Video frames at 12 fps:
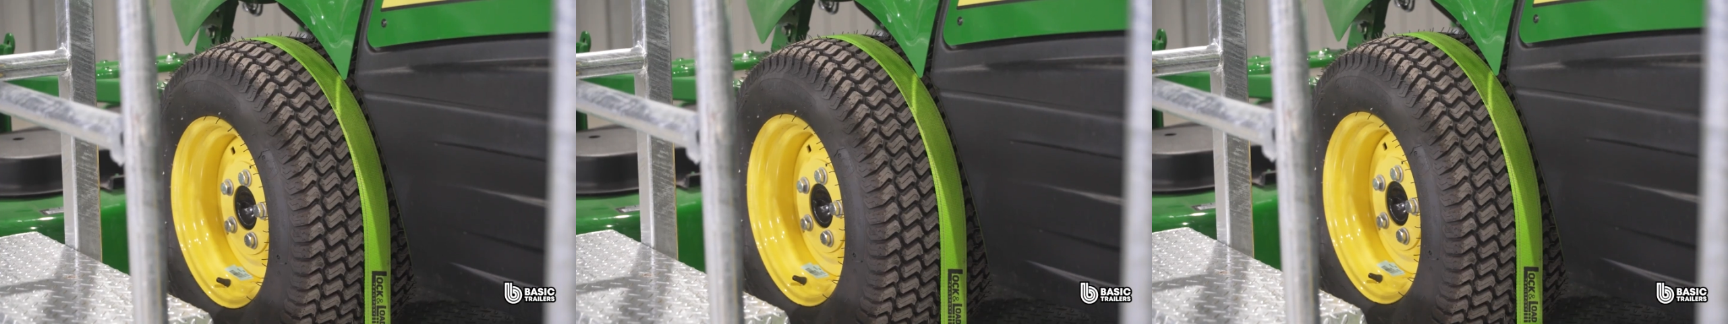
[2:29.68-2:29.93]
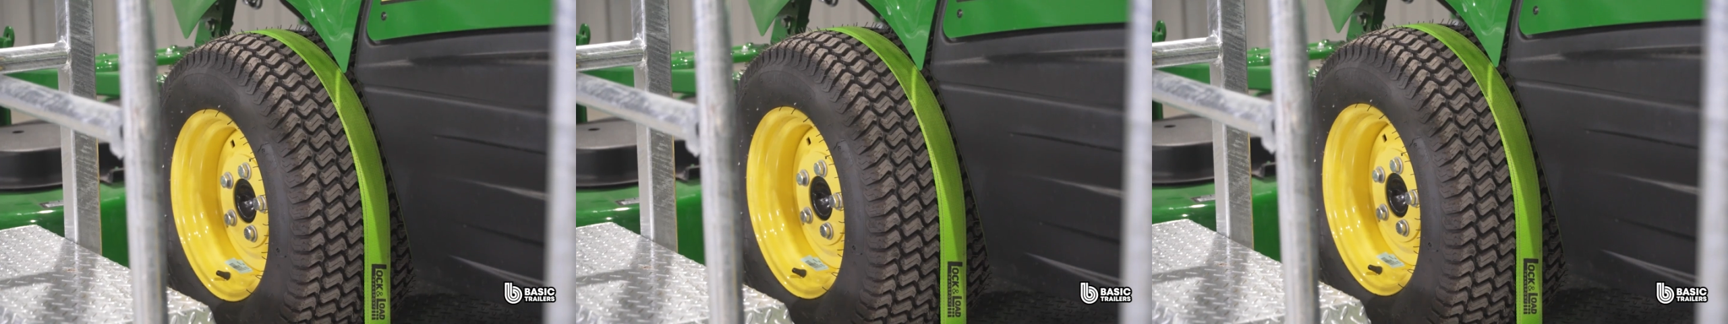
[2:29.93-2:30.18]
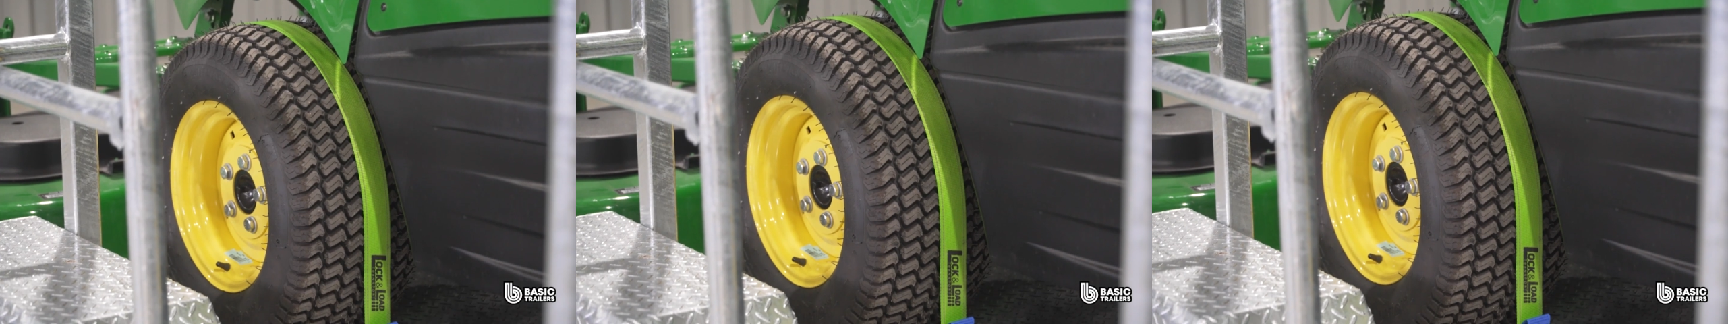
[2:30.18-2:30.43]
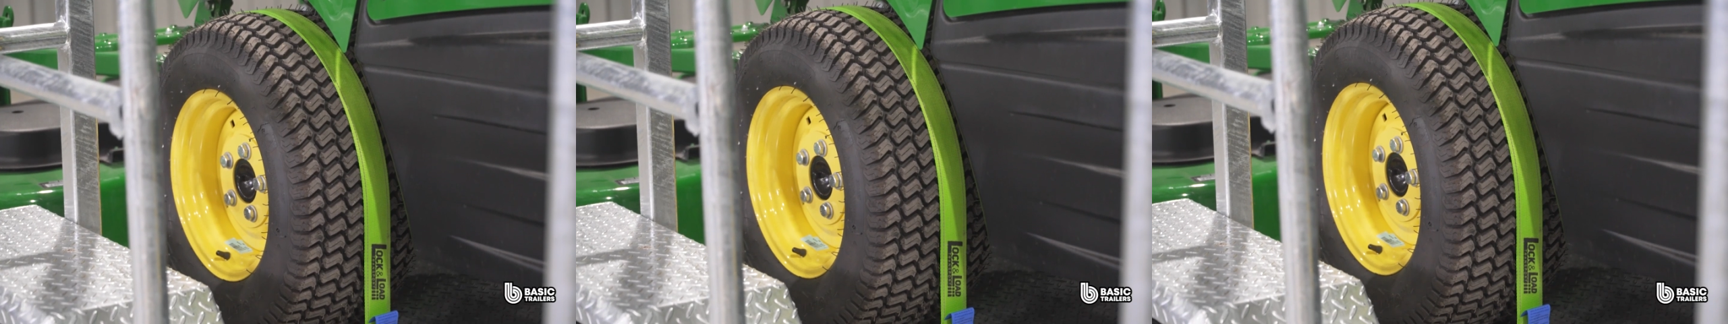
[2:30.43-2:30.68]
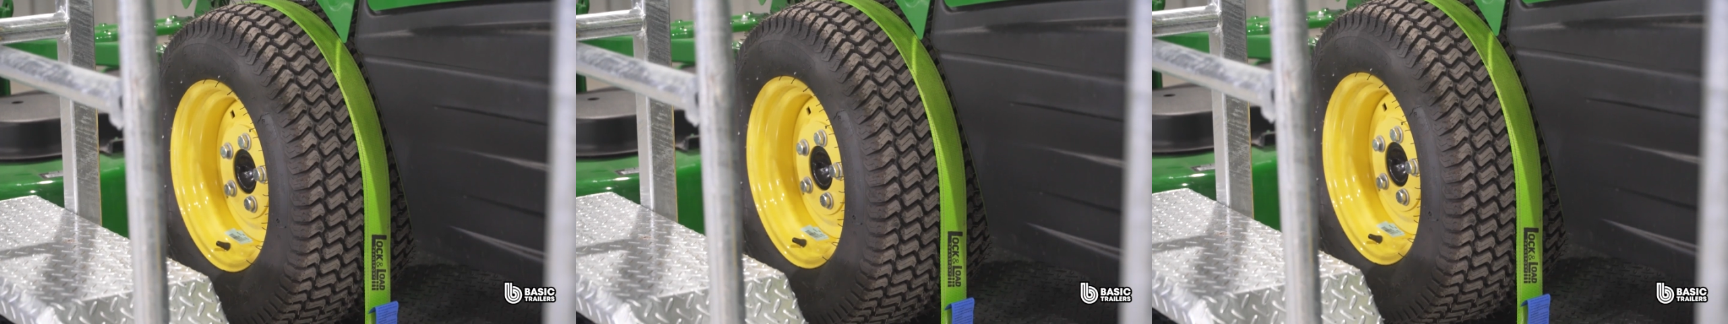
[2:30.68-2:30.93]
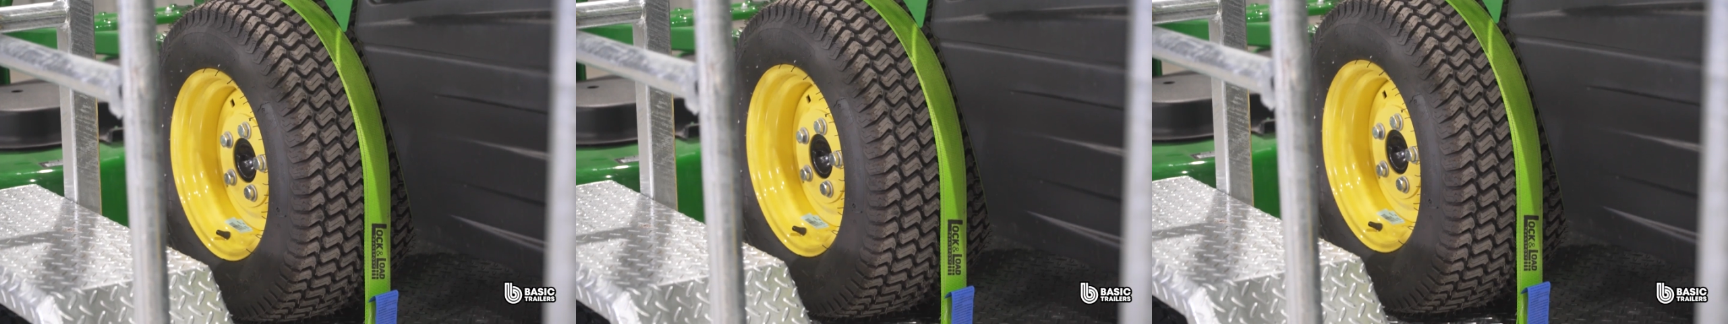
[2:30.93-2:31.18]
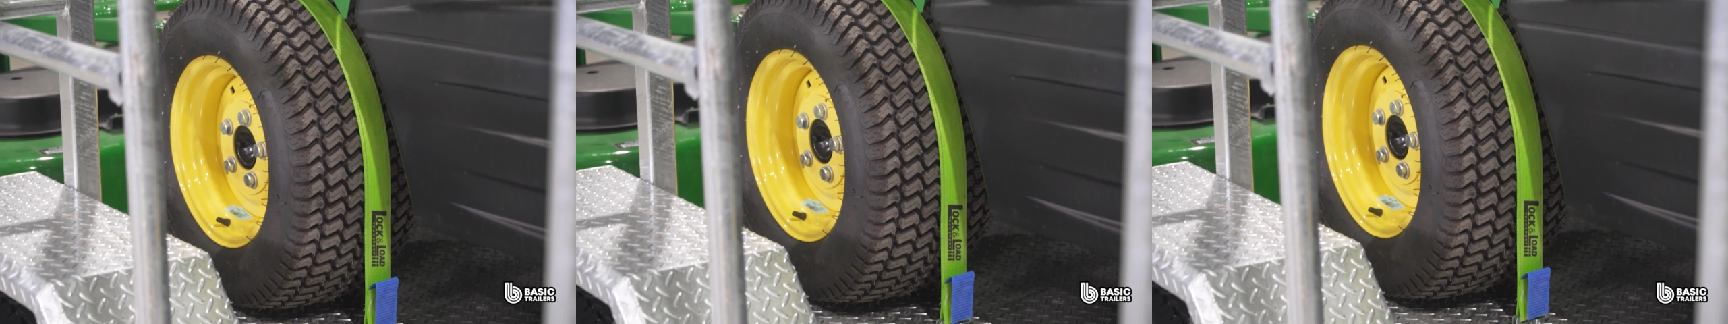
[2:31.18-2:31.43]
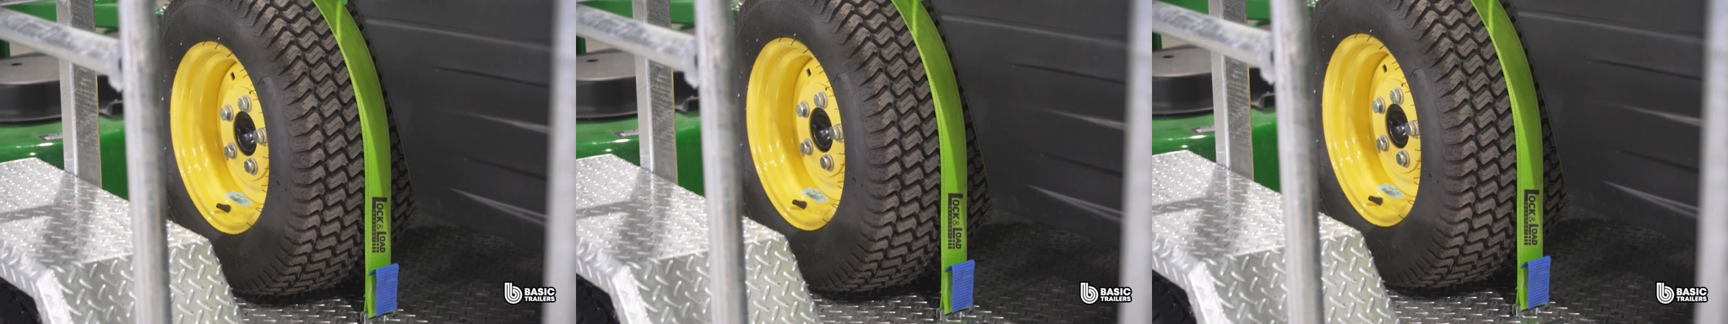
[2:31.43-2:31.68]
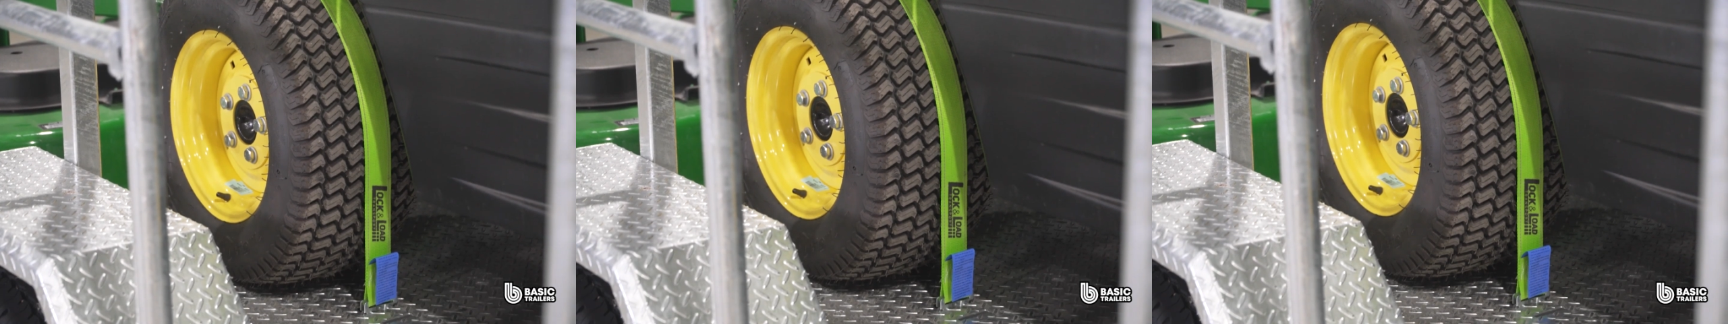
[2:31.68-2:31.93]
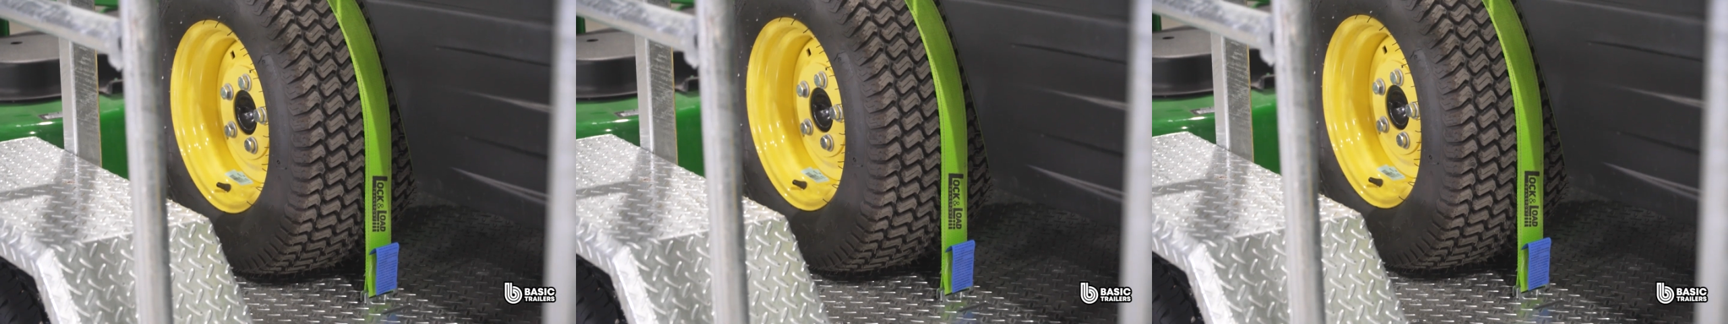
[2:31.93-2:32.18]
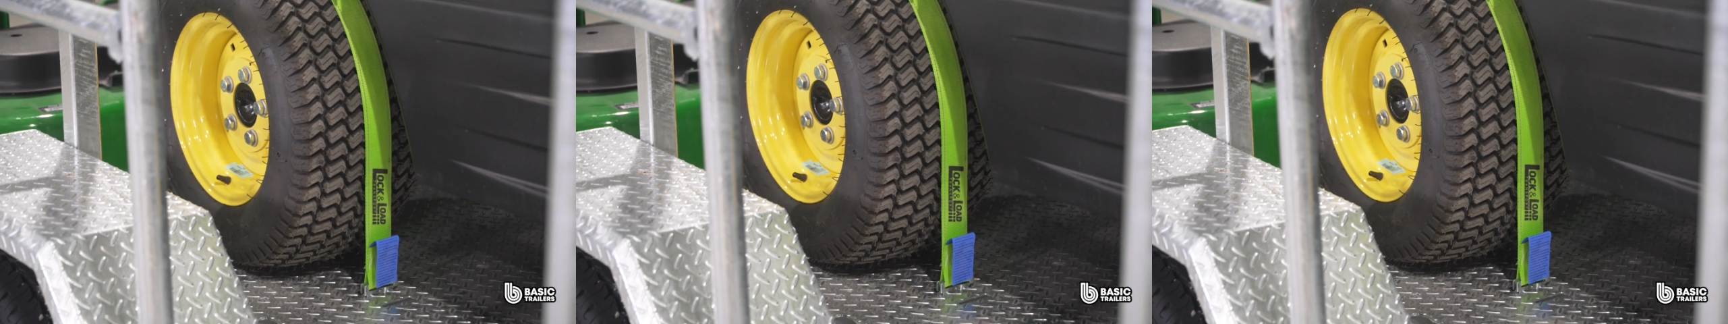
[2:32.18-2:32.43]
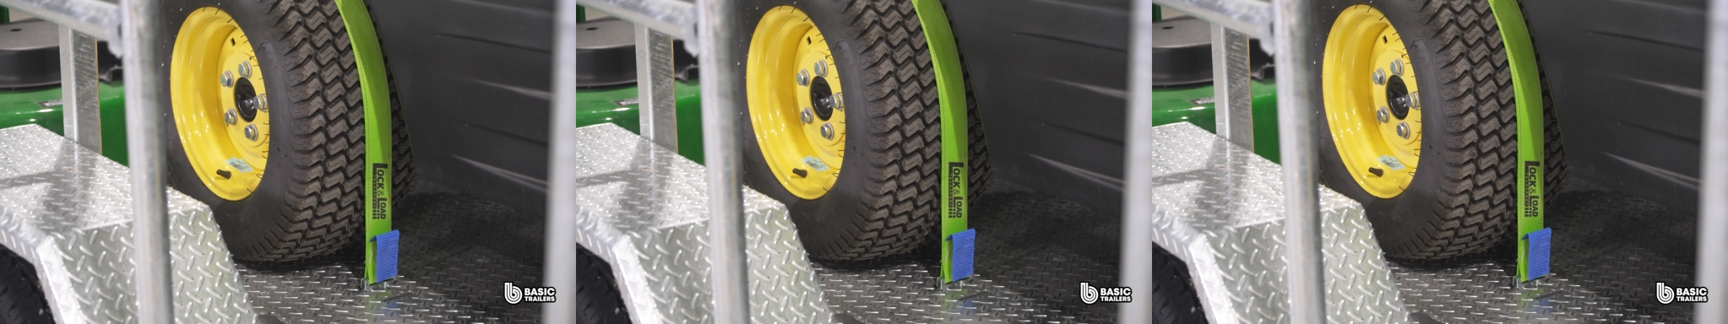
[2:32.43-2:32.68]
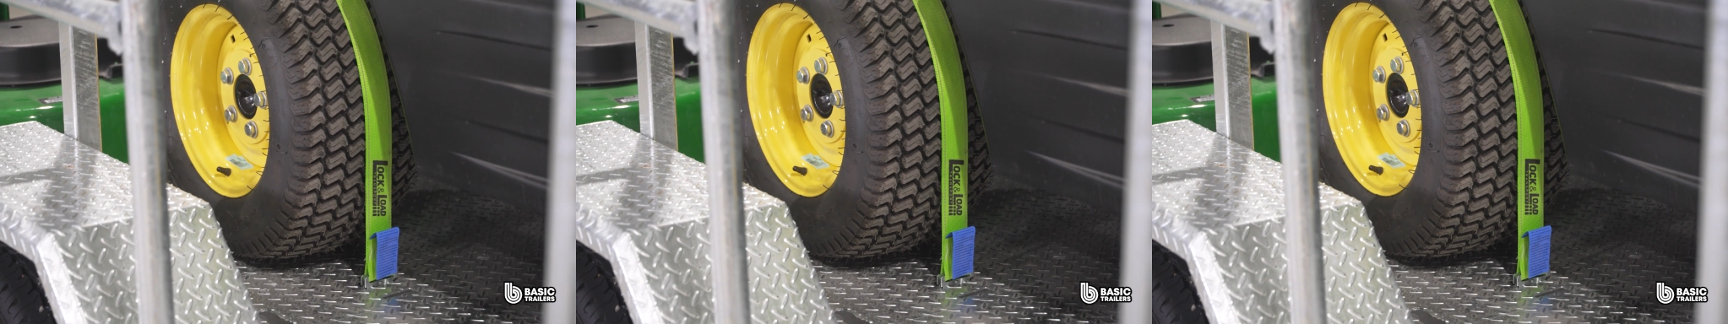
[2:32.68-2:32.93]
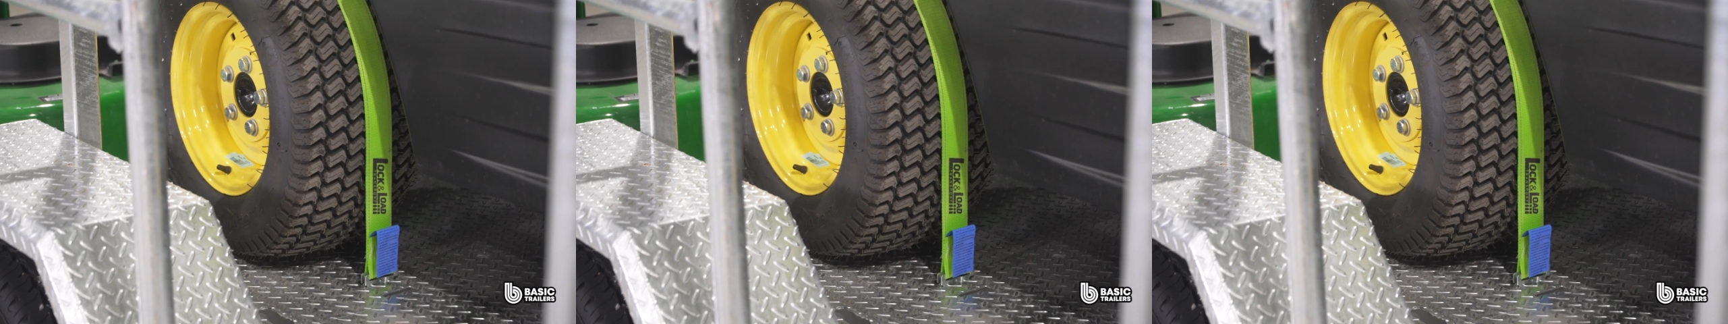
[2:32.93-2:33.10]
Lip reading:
No face is visible, so there are no lips to read.